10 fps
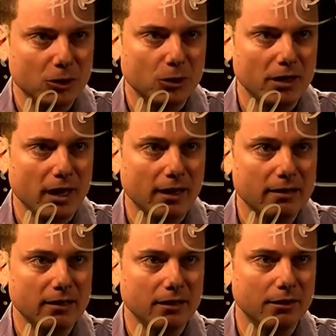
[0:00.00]
my
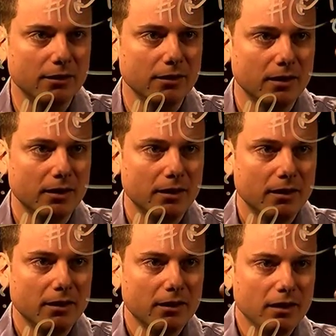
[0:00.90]
shorthand here,
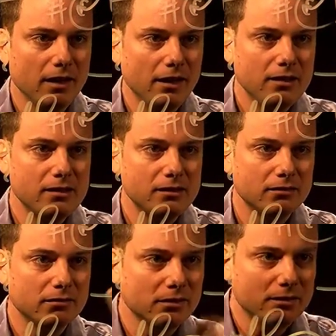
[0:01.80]
is
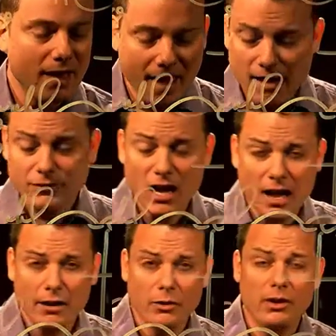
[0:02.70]
to have
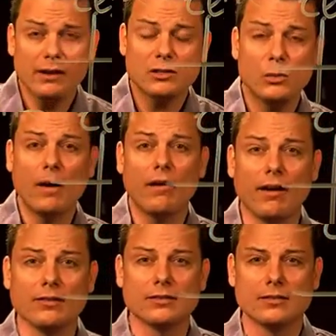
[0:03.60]
concrete
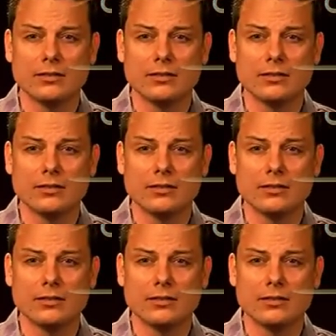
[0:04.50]
experience.